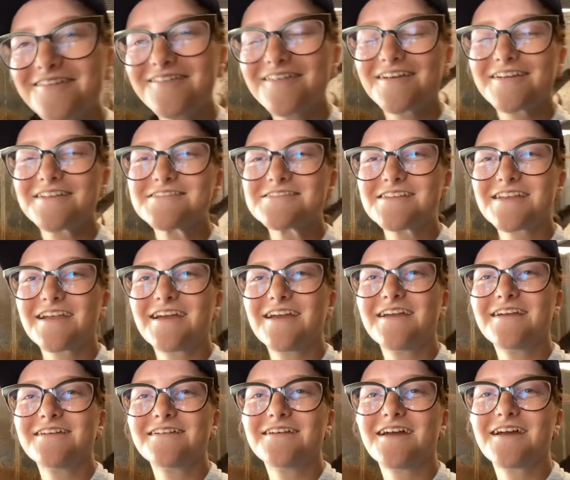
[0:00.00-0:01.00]
Rocket's like,
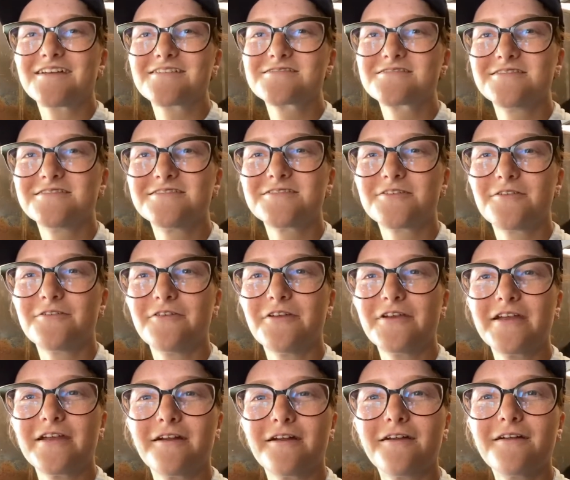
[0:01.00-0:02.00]
I actually don't even
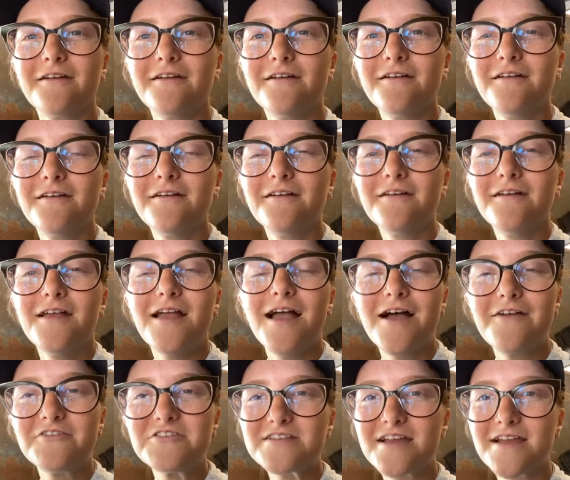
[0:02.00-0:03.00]
care.
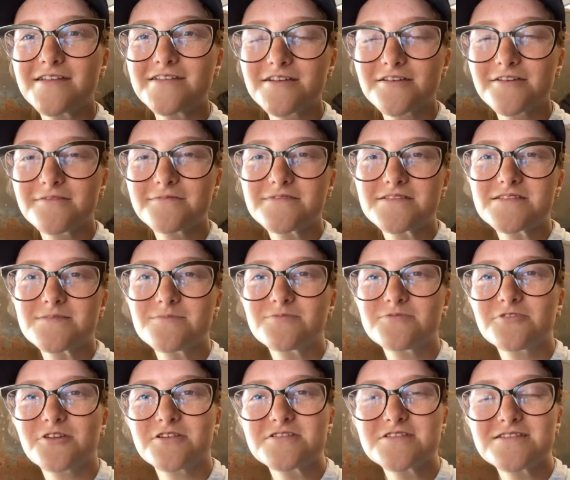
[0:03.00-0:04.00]
Having dietary
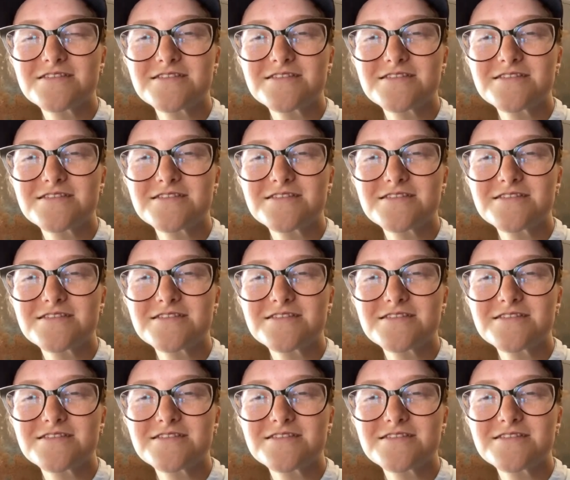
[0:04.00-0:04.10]
restrictions is